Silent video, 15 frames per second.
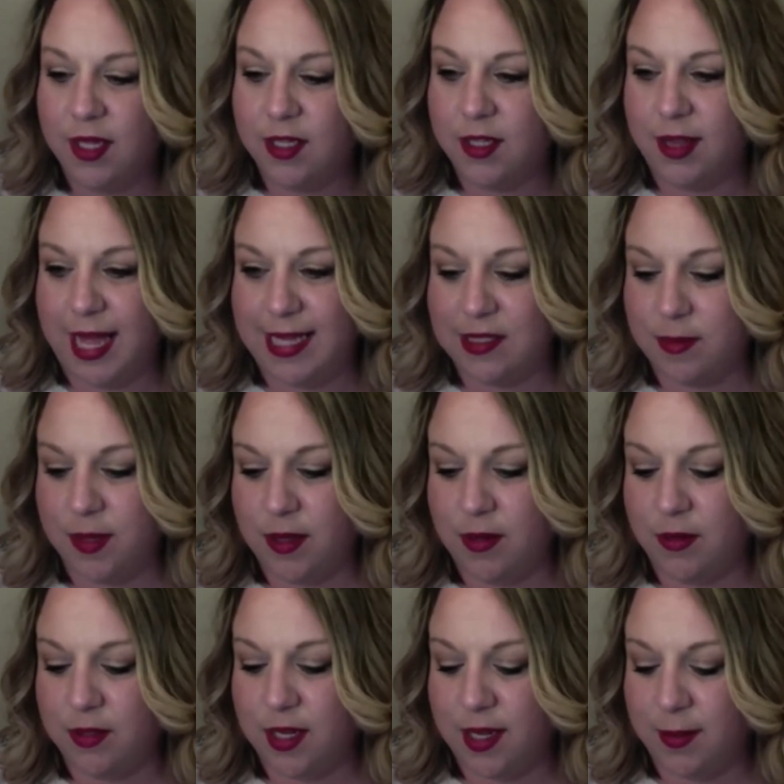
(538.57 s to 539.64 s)
lasts me a
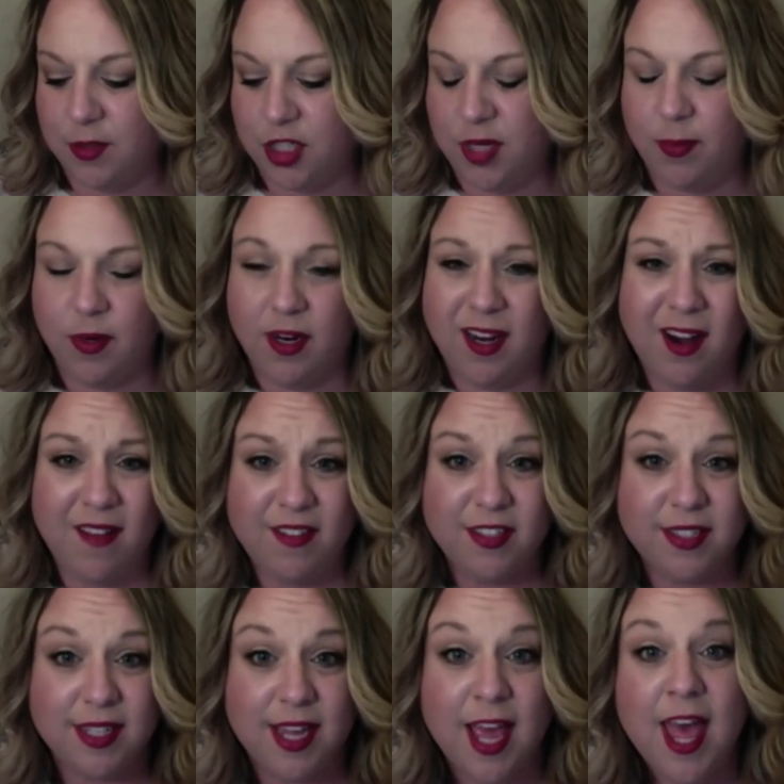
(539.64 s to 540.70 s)
long time, cheaper, and
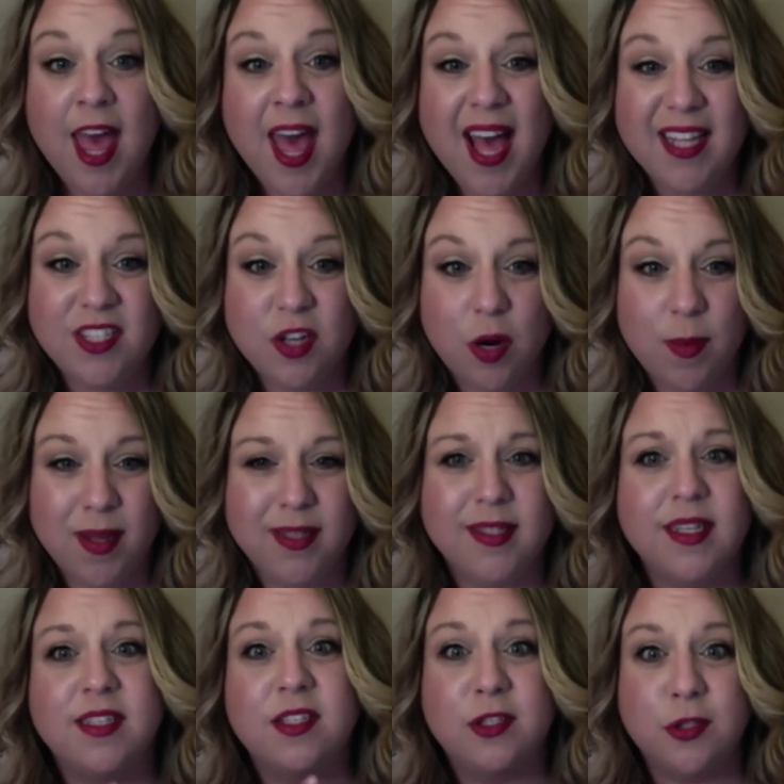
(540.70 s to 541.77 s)
obviously, and
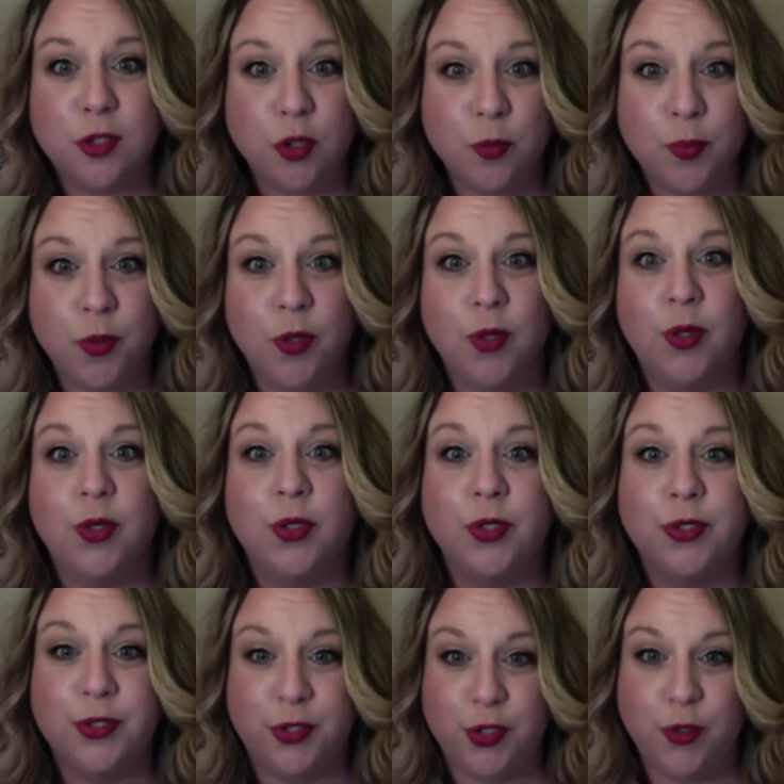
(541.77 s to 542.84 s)
Starbucks is super,
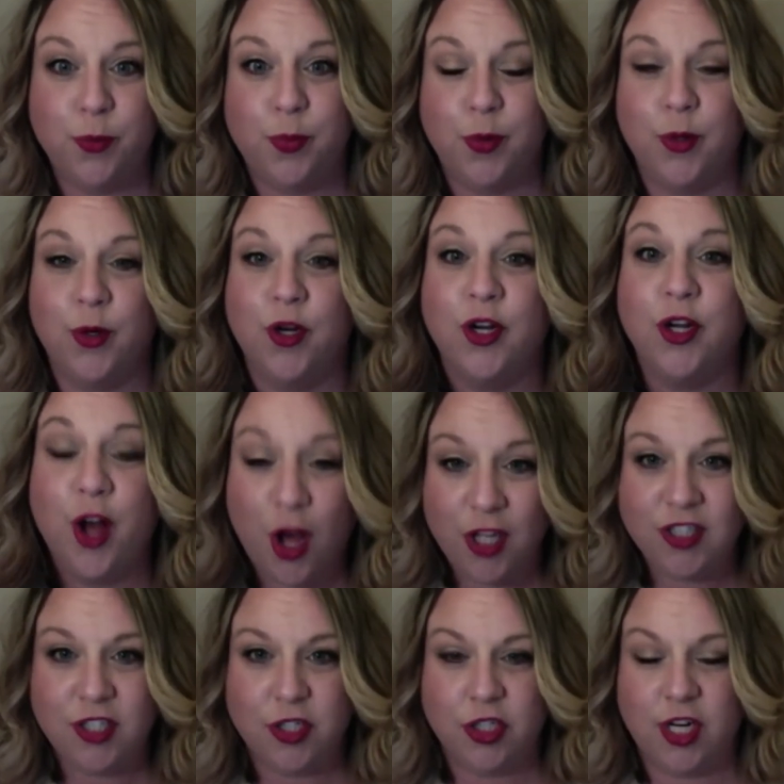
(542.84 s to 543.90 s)
super
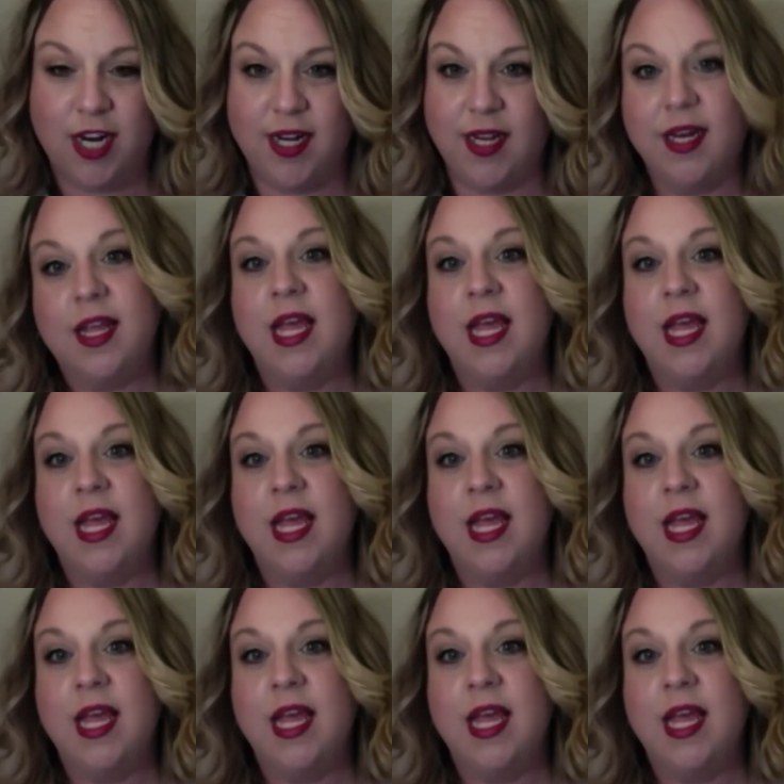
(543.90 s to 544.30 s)
concentrated.